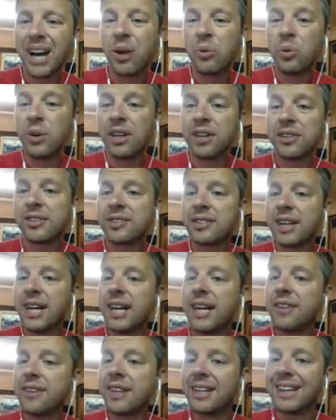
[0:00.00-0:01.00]
I will
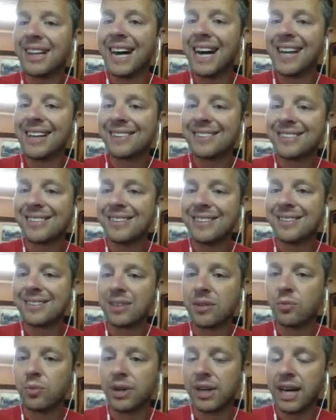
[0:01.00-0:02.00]
say that last
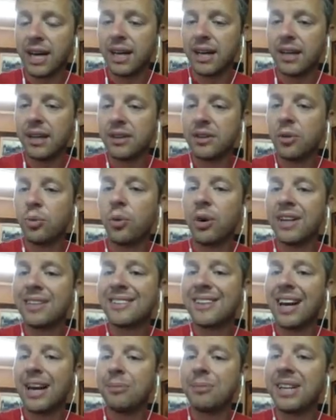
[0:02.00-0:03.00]
season, when I the one
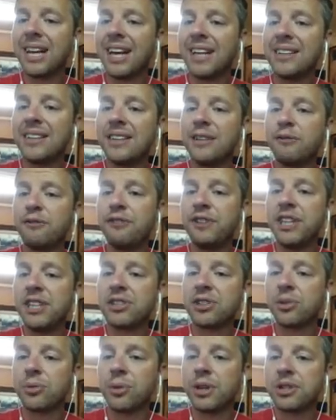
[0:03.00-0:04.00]
time that I did
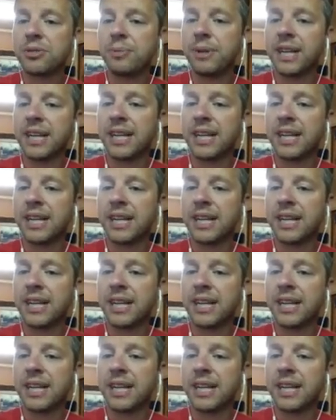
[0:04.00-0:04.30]
feature Richmond